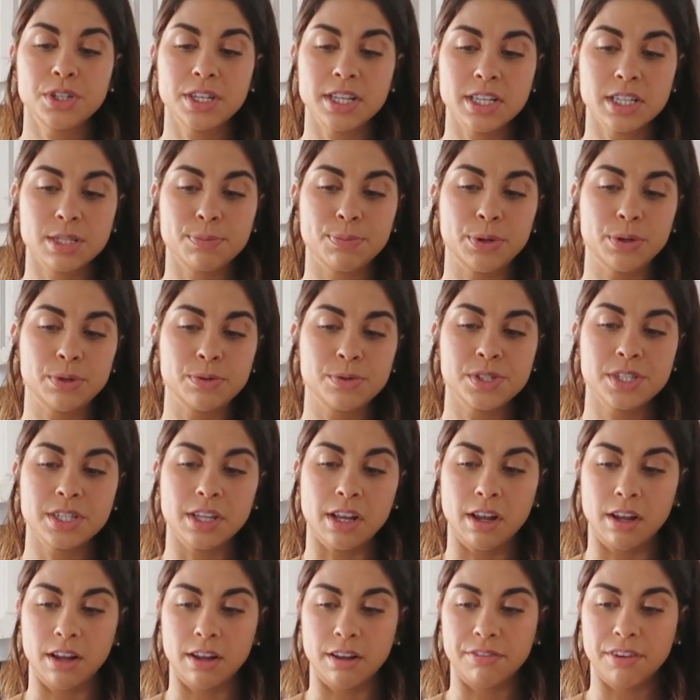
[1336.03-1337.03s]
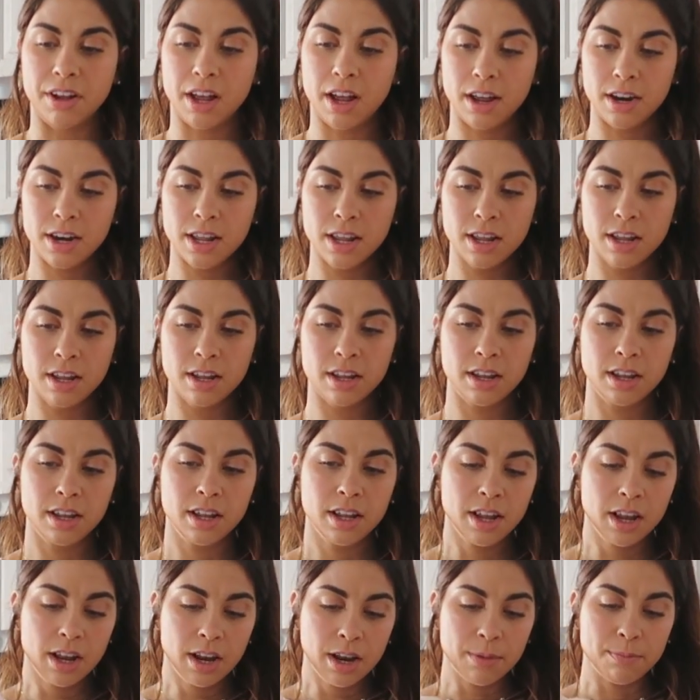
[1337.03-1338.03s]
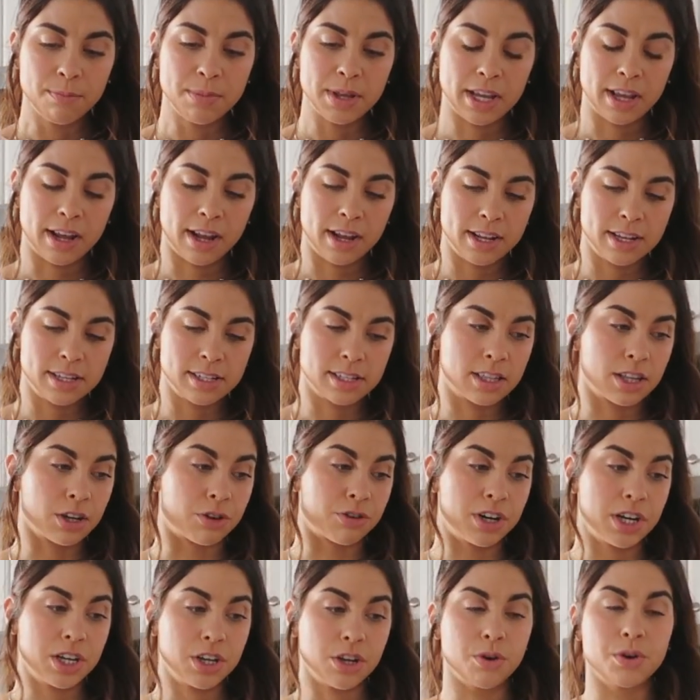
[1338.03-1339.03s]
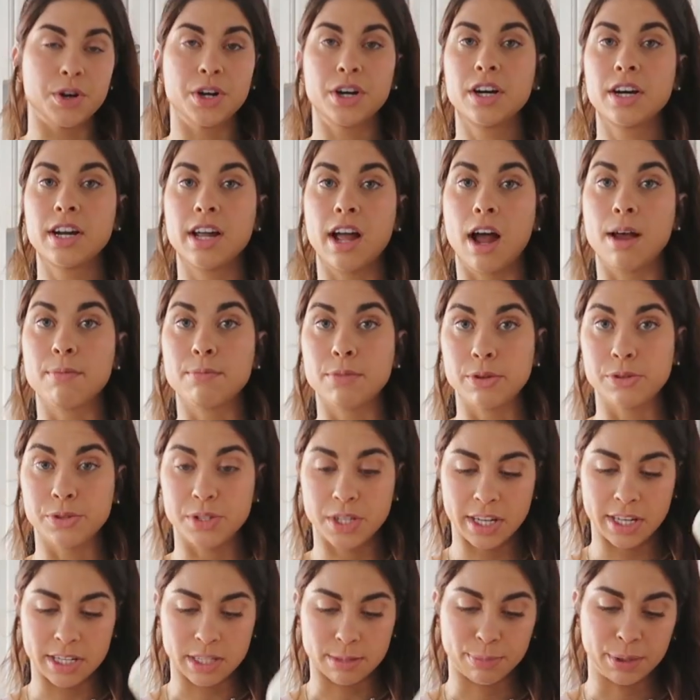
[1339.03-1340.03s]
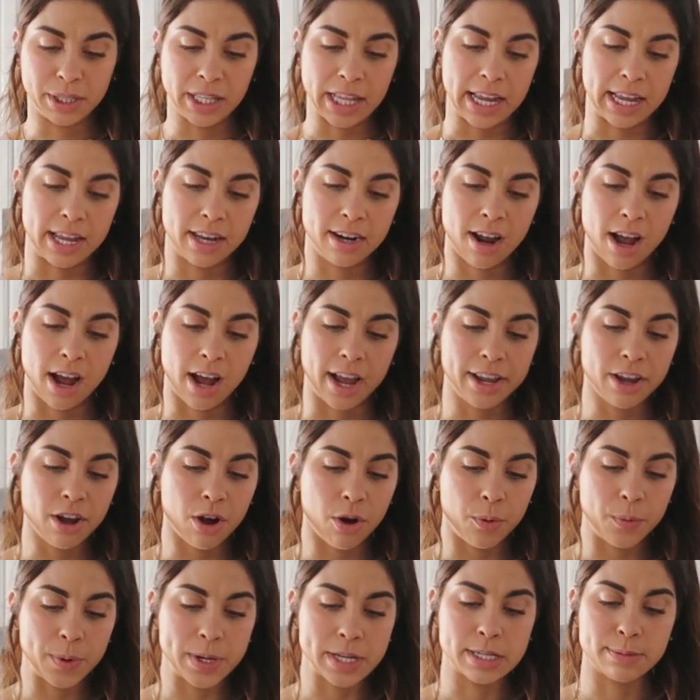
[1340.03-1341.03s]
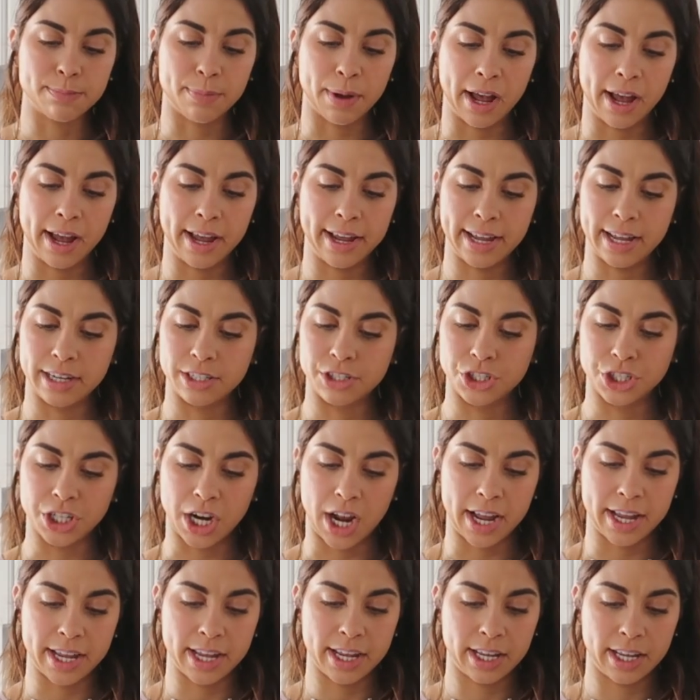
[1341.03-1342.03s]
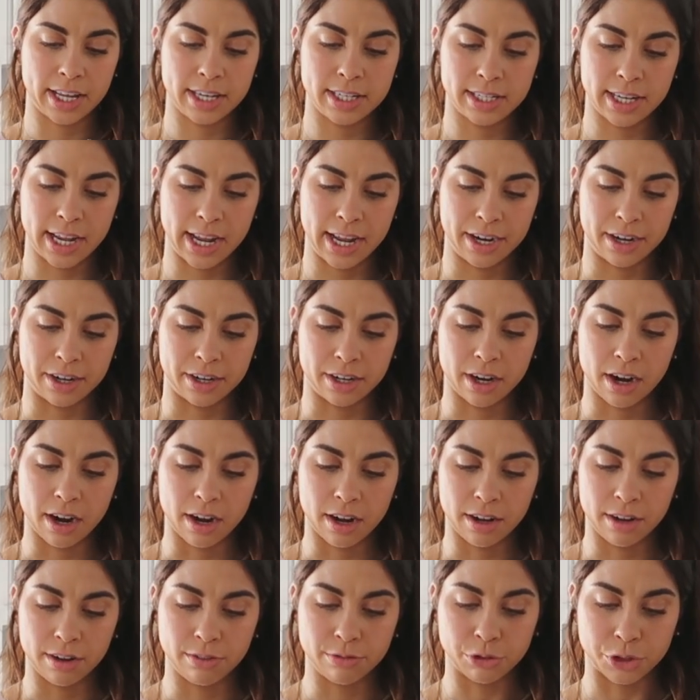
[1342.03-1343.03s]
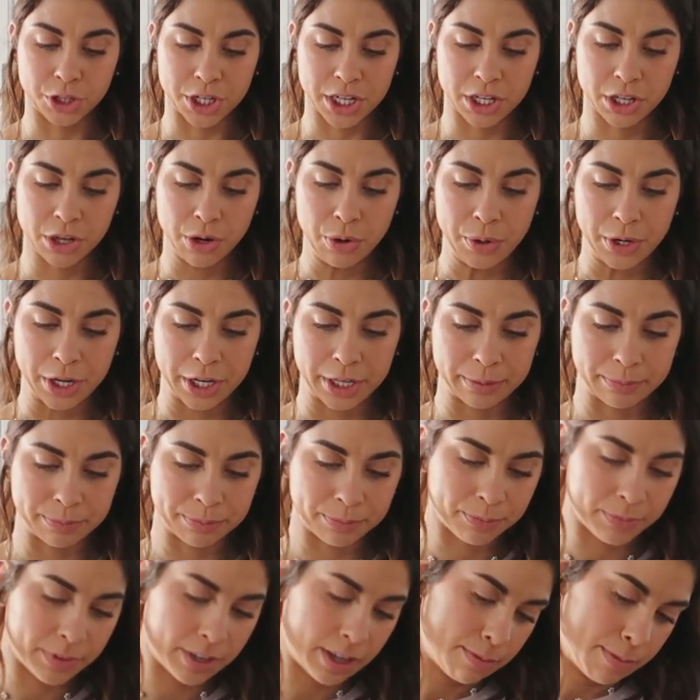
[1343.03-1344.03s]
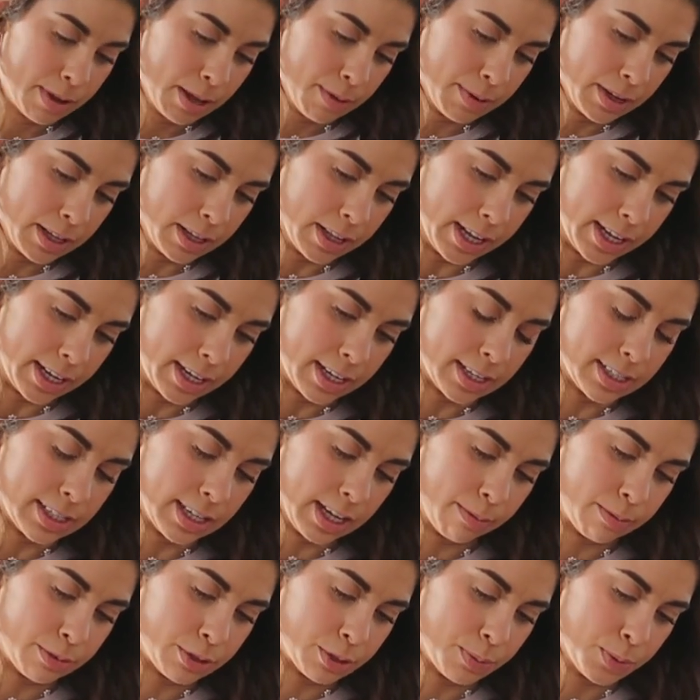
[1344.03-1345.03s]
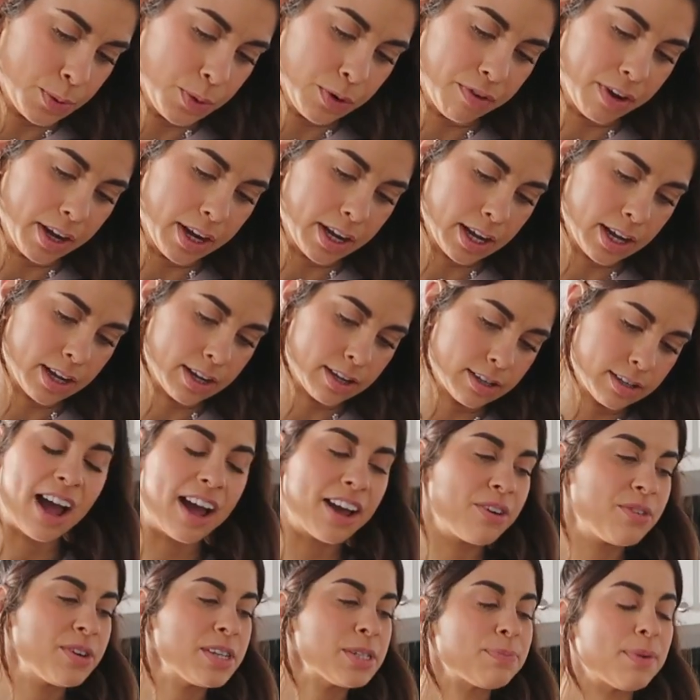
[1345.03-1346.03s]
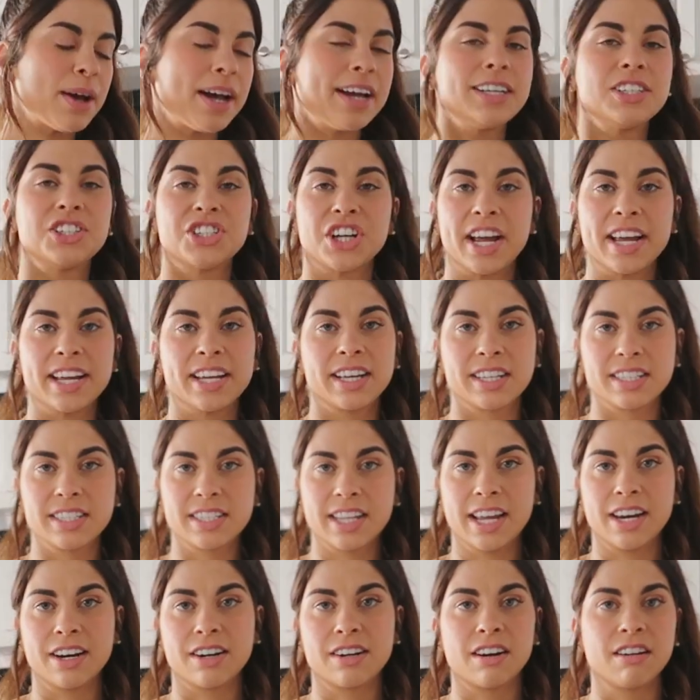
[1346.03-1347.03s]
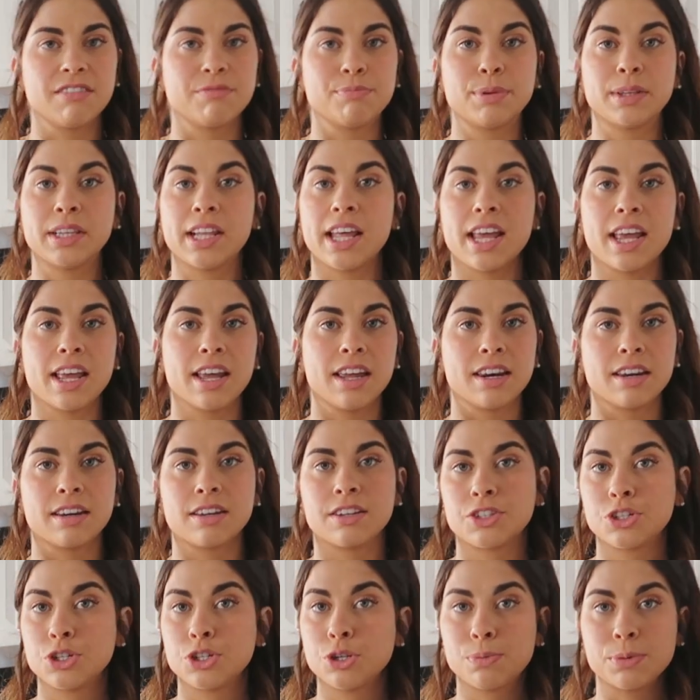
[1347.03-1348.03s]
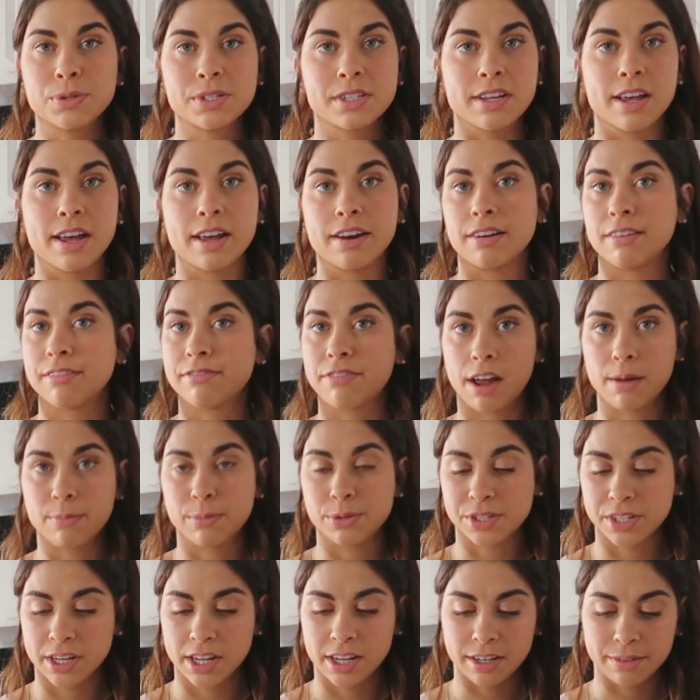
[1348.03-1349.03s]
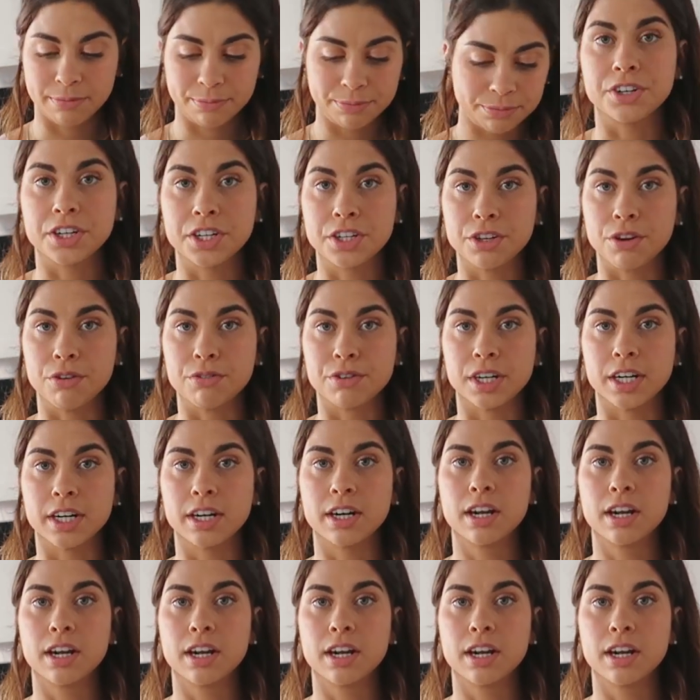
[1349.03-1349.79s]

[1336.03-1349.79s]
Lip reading: teaspoons of honey because the Greek yogurt I'm using is plain. I always buy a giant container of Greek yogurt, maybe like a tablespoon of honey. I always buy a giant container of plain 2% or 5% Greek yogurt